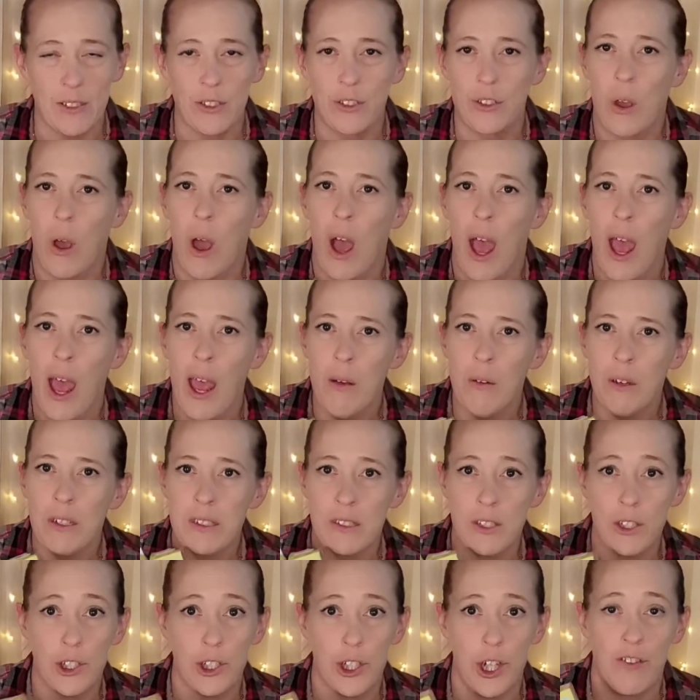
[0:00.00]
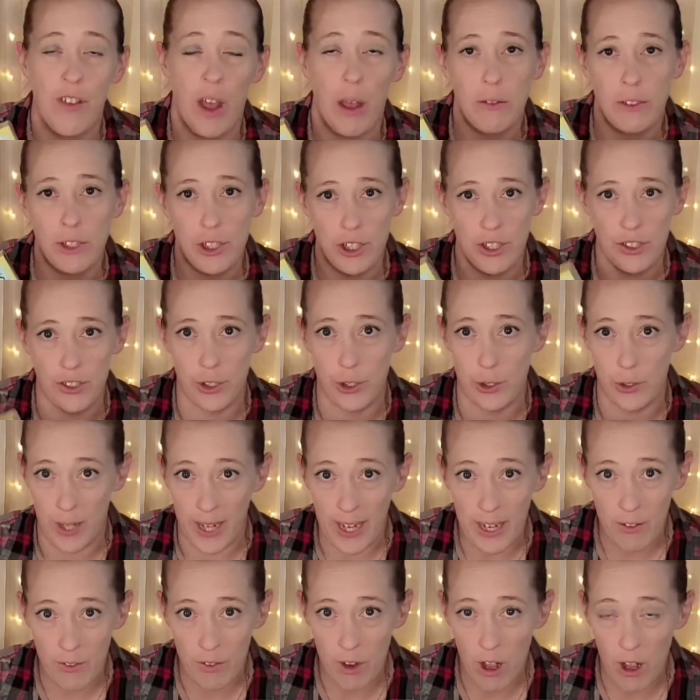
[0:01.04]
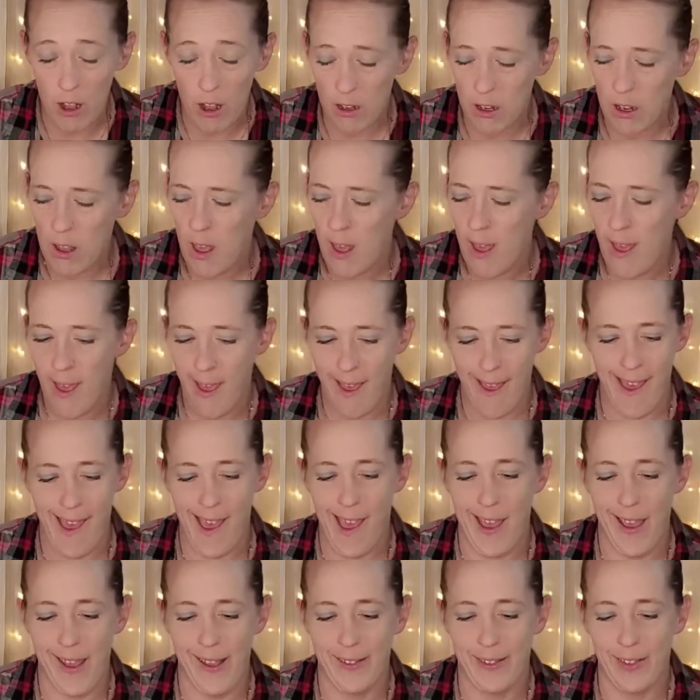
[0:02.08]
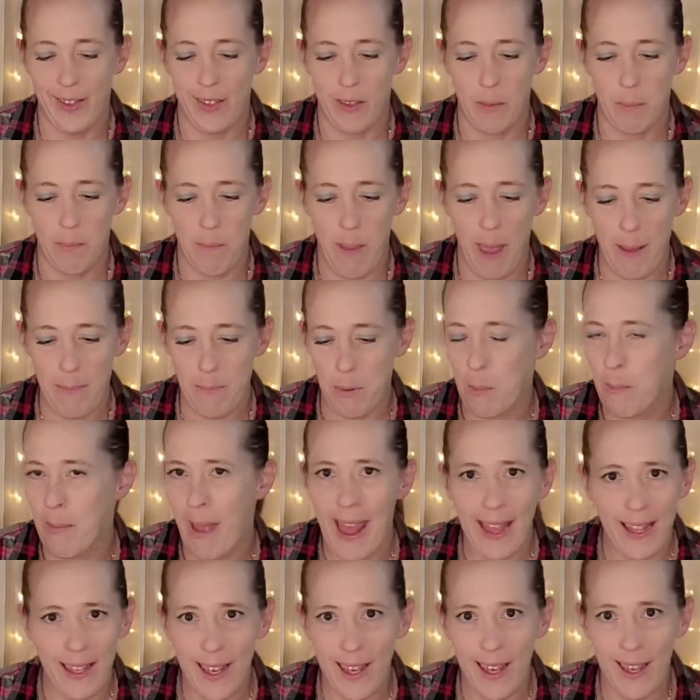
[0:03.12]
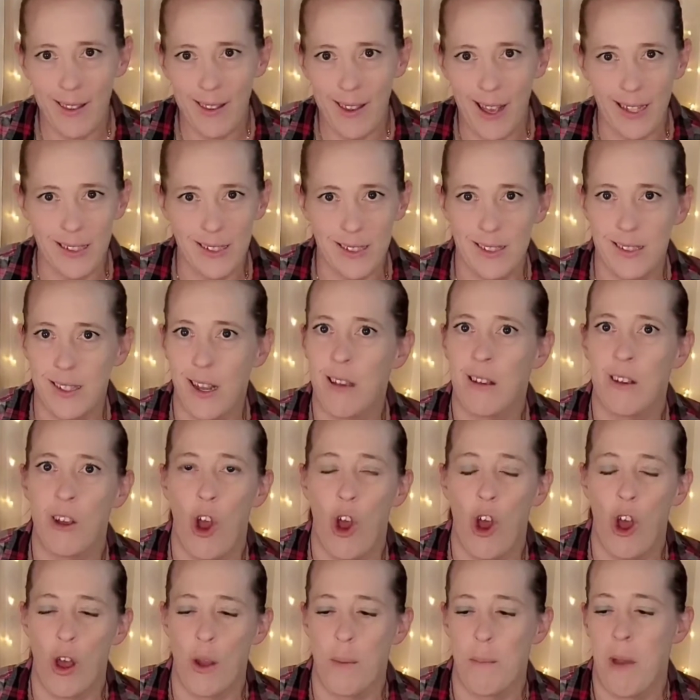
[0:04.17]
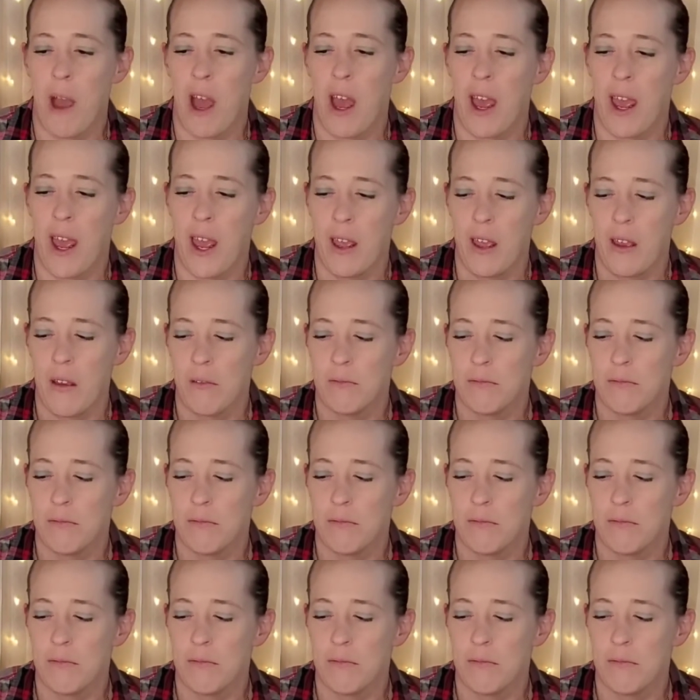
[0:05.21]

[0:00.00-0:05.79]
So I wasn't sure if I was just doing it wrong, and the paper backing got stuck on my